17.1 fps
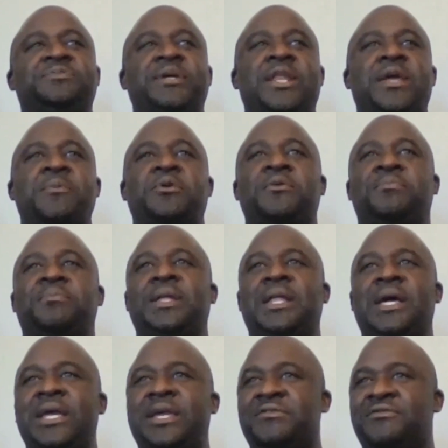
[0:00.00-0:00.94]
being able to
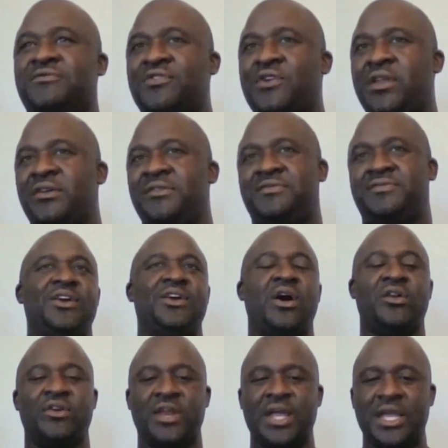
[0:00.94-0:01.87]
play in front of
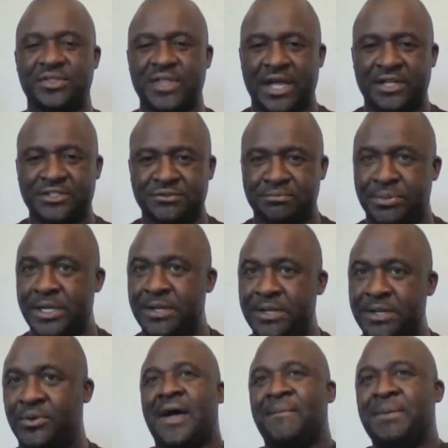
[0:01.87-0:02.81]
108,000
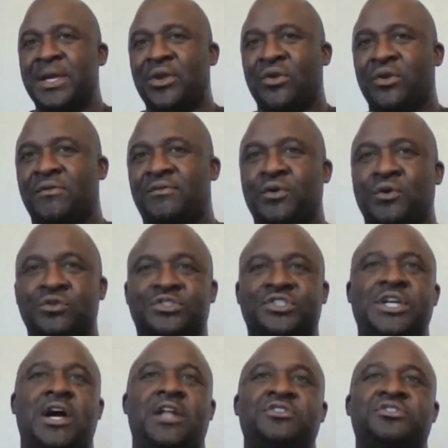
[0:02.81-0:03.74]
people, being on a full
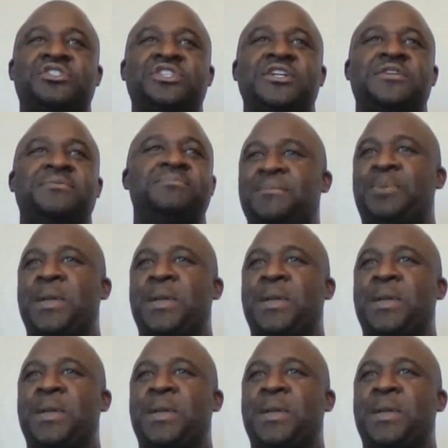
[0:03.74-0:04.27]
scholarship,